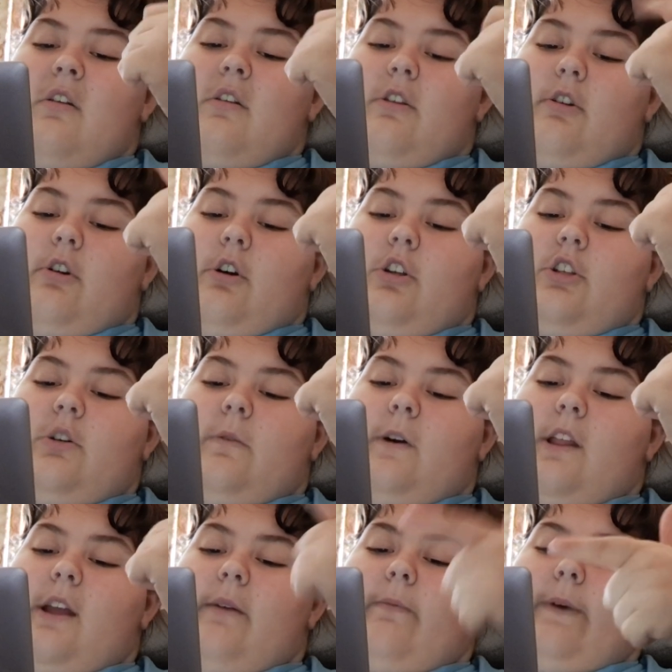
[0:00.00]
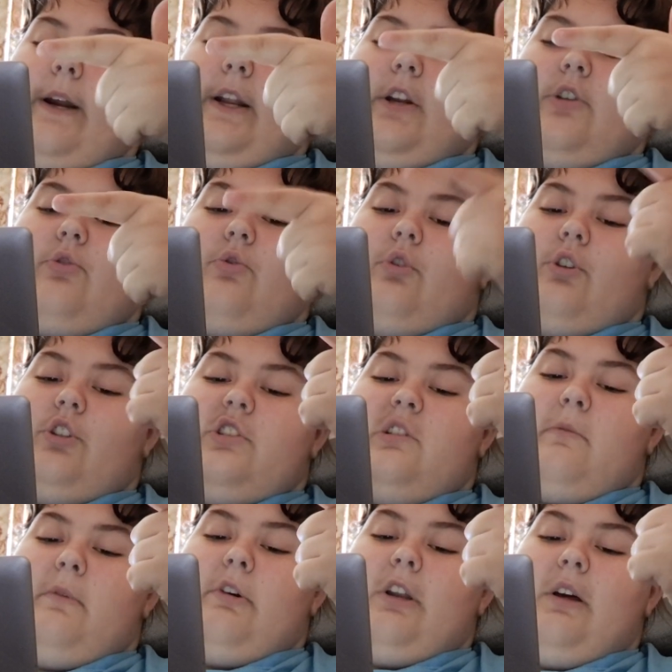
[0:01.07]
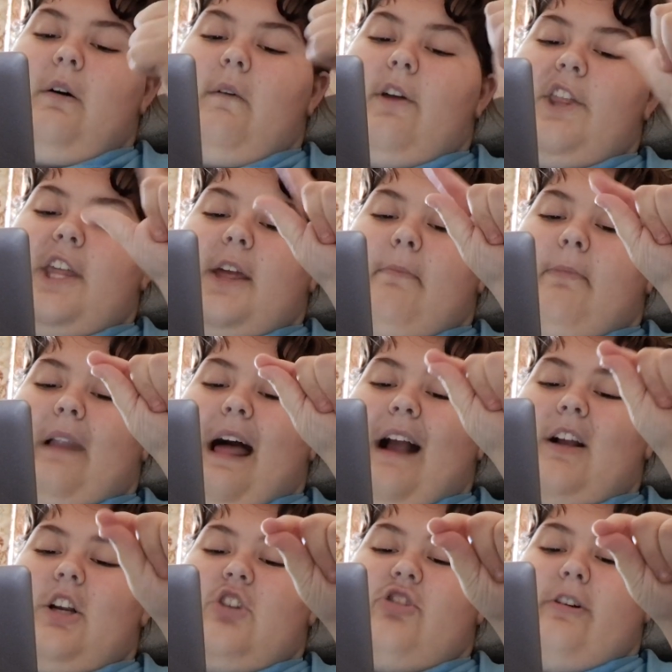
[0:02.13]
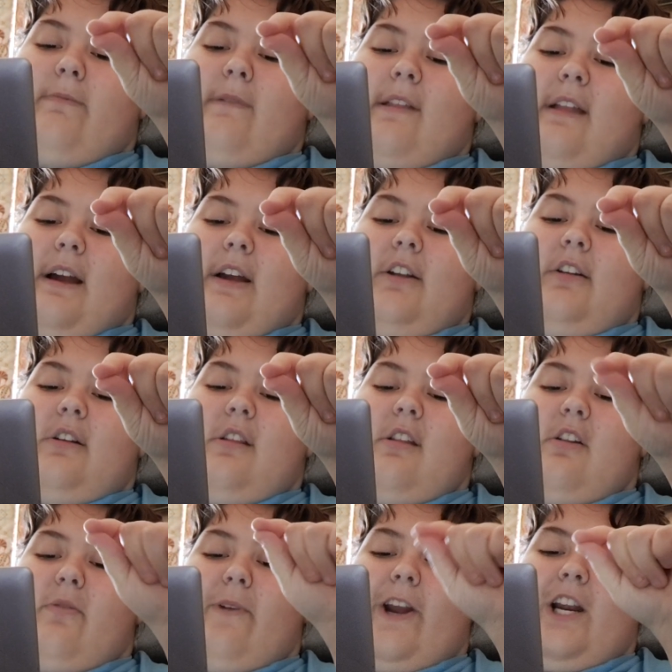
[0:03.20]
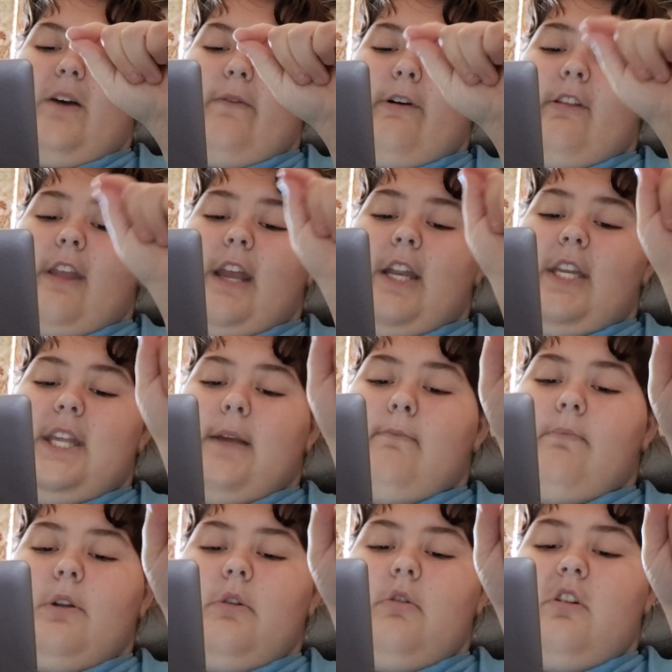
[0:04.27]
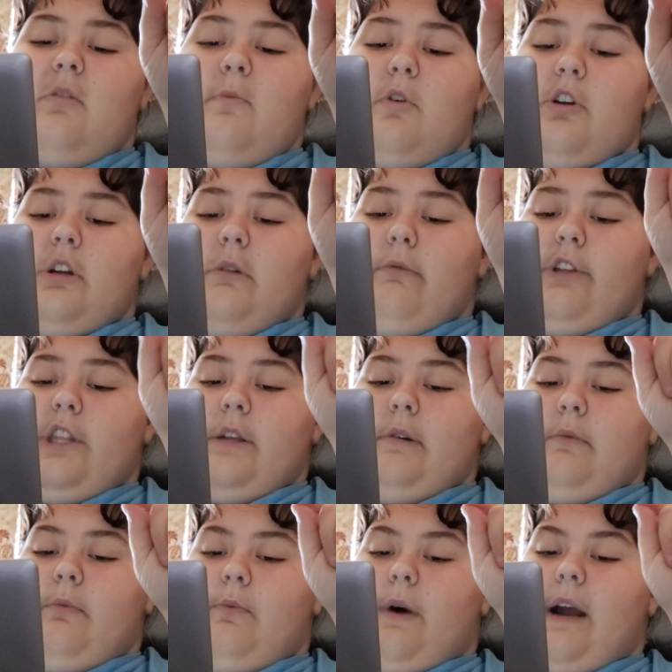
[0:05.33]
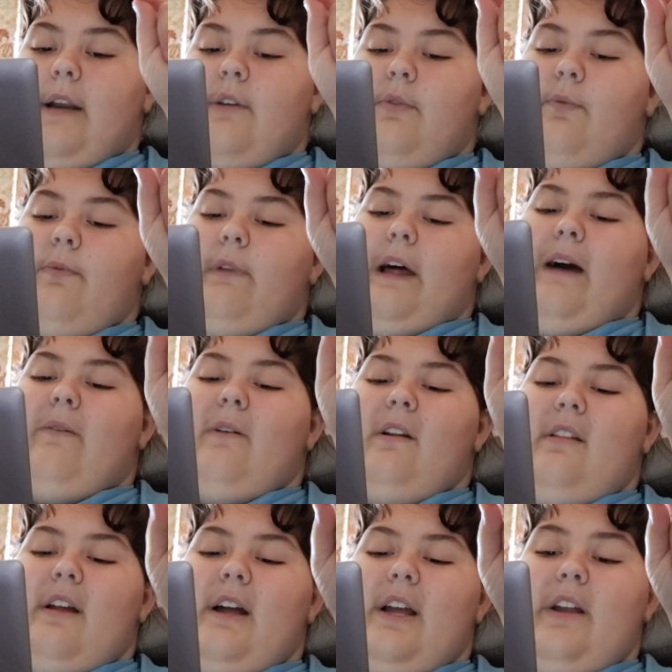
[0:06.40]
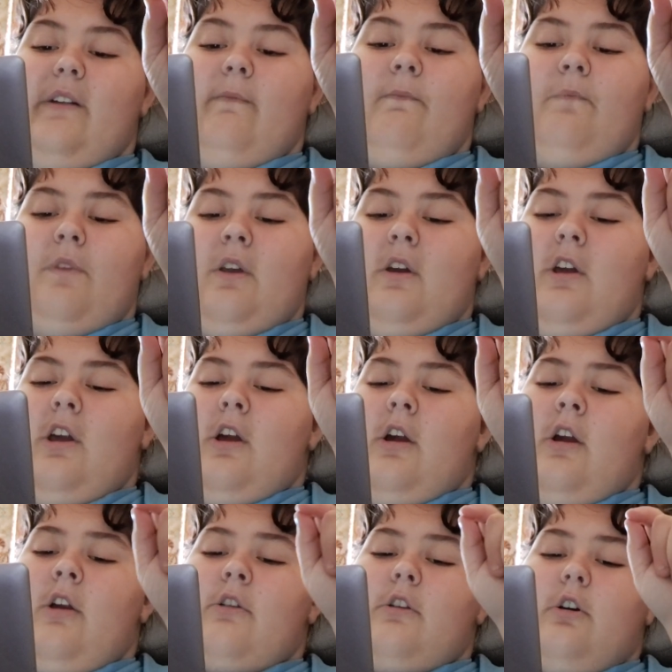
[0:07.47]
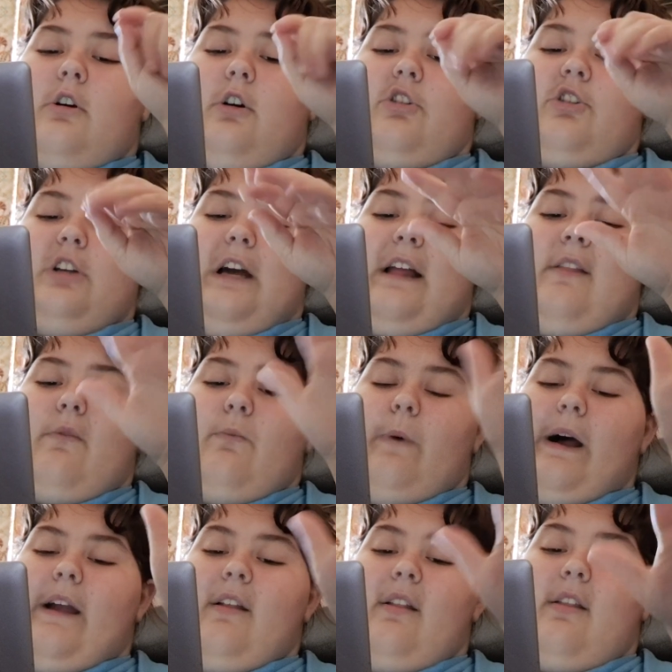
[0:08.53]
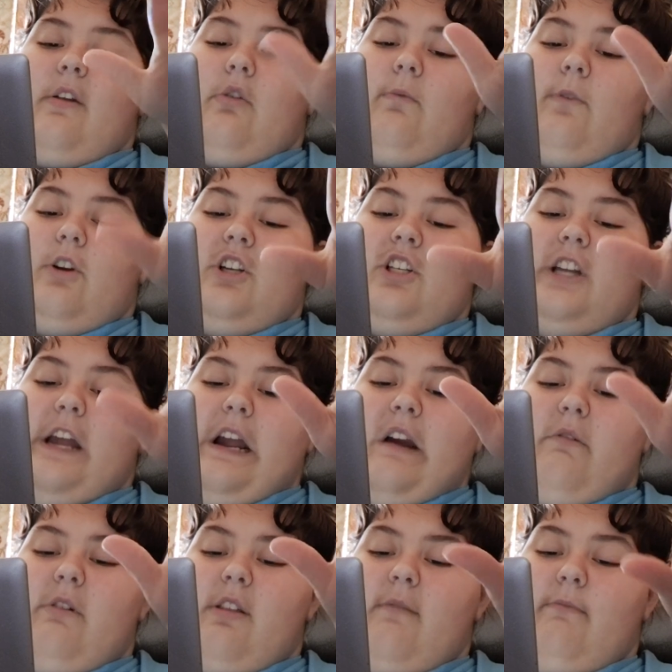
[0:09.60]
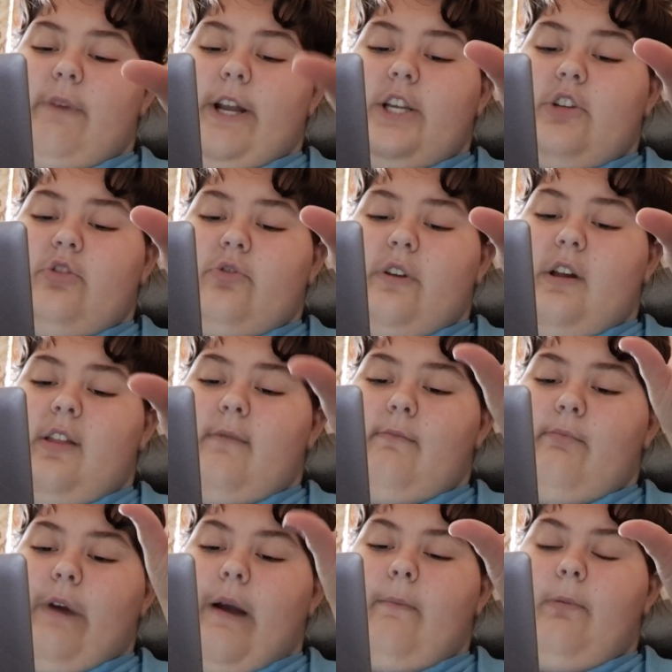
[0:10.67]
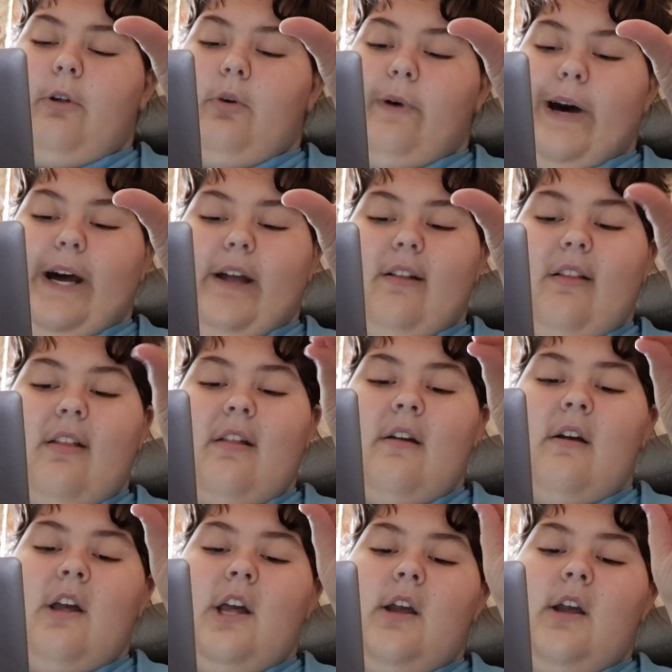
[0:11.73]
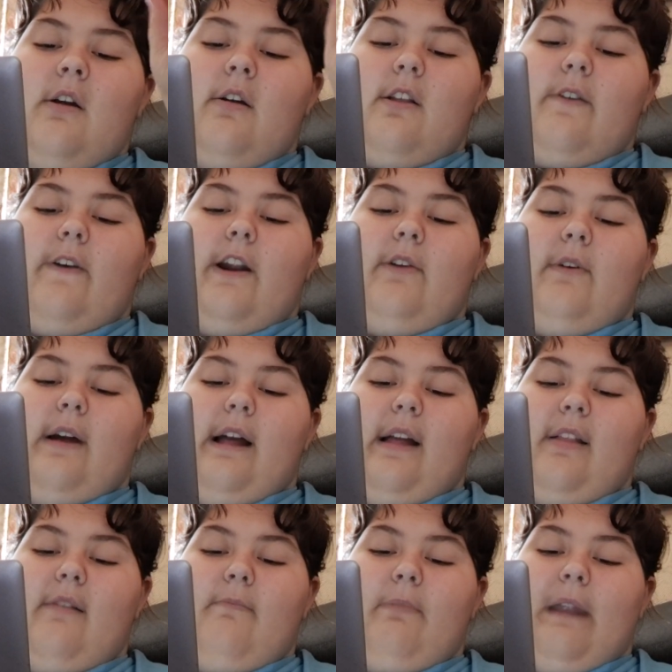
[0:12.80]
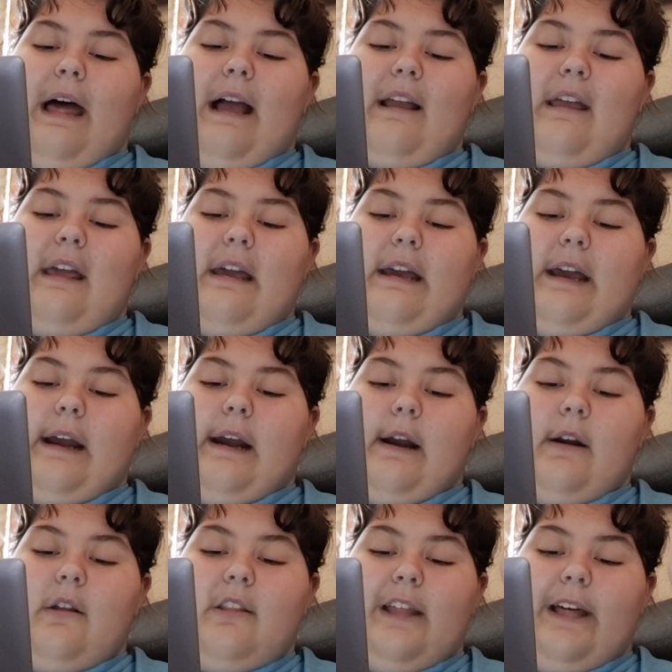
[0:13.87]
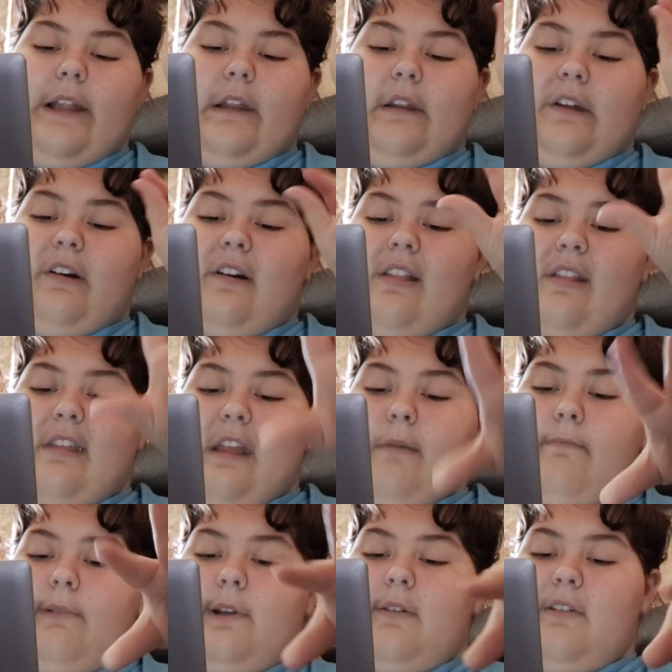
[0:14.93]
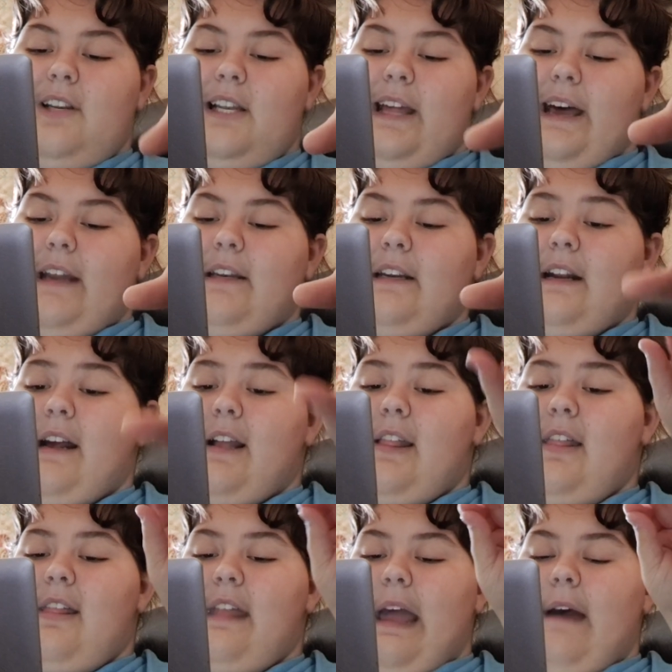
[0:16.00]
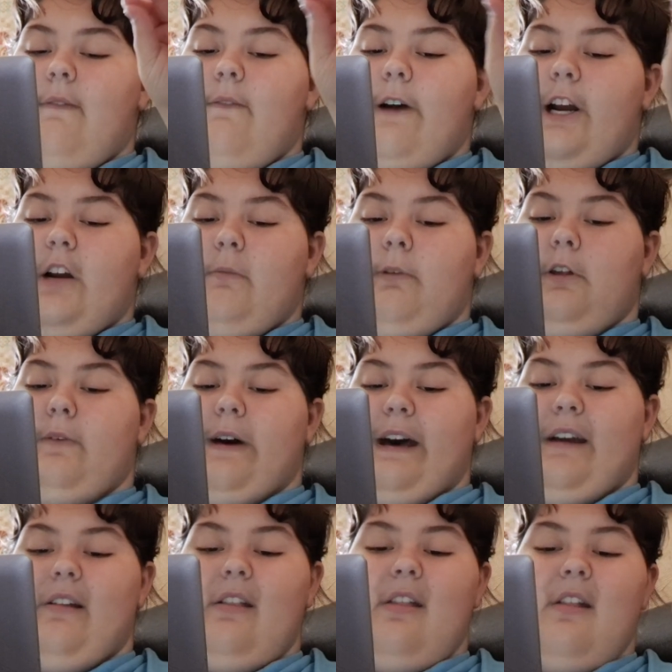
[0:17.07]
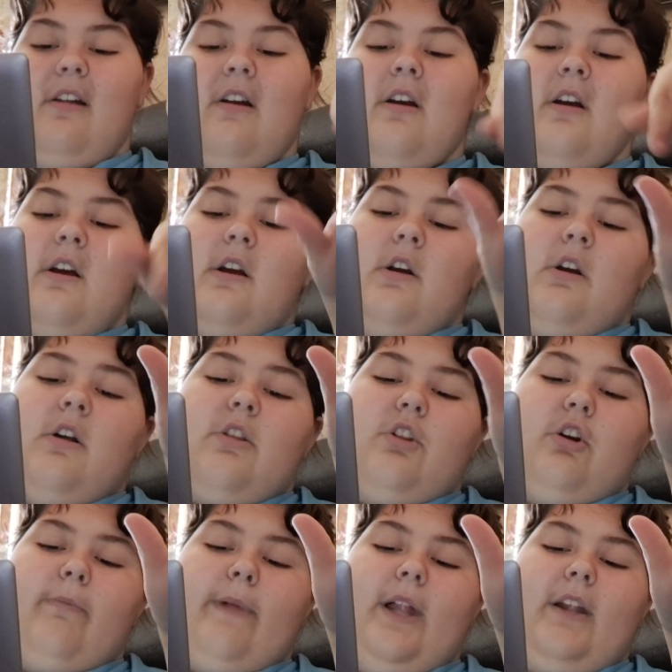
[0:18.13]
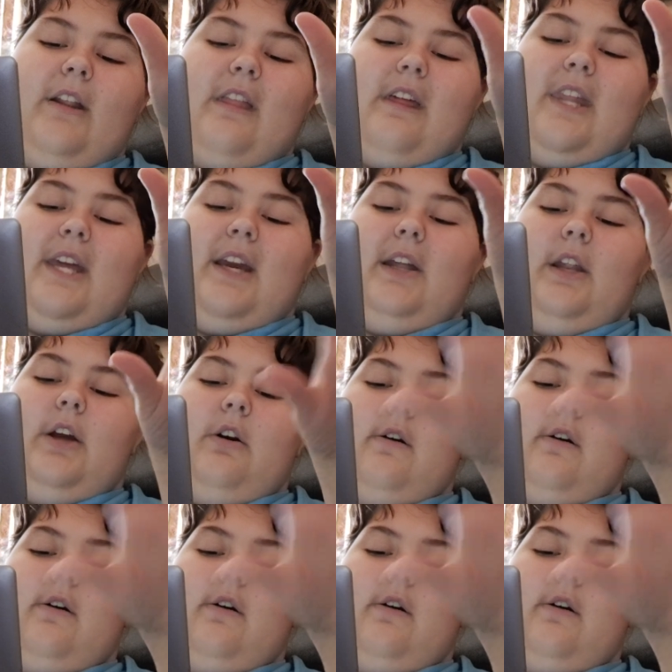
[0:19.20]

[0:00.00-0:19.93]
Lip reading: Tokocho wears a reddish-orange kimono with a black stripe design. Serena wears a deep blue kimono with a white flower design. Tokocho has white, silverish hair with some red streaks and bright blue eyes. Serena has black hair that looks deep blue and light and has sapphire blue eyes. Their abilities, I think, I'm going to